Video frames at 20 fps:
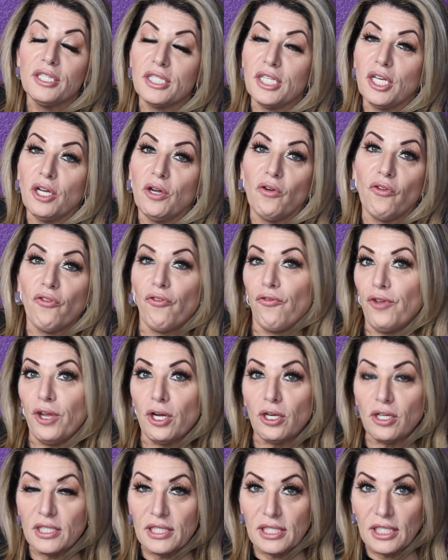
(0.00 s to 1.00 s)
So
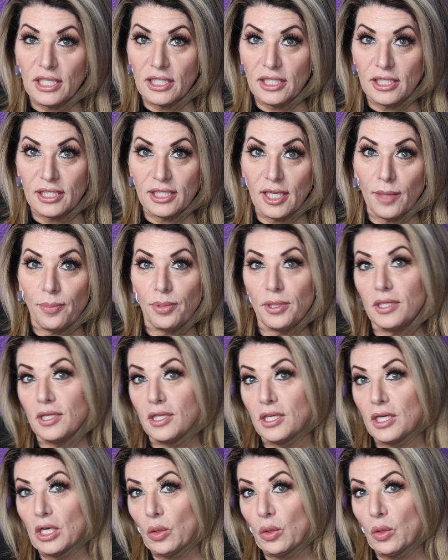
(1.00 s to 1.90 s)
fear doesn't get to step into the